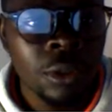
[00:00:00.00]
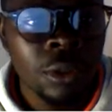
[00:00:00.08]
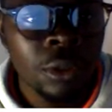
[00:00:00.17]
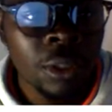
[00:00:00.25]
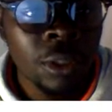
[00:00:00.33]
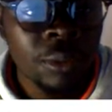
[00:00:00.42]

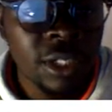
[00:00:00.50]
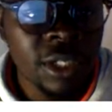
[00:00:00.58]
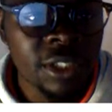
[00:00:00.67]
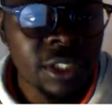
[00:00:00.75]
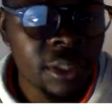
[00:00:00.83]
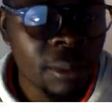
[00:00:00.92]
Let me
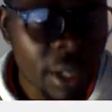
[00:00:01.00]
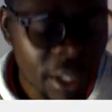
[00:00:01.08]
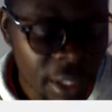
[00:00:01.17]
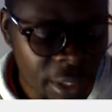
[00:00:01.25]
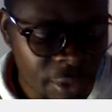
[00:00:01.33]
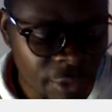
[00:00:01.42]
access the
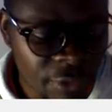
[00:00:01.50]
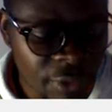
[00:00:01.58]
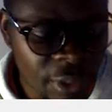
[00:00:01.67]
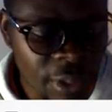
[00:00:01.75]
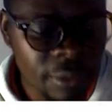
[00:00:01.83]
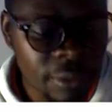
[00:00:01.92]
backend of
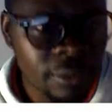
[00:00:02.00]
a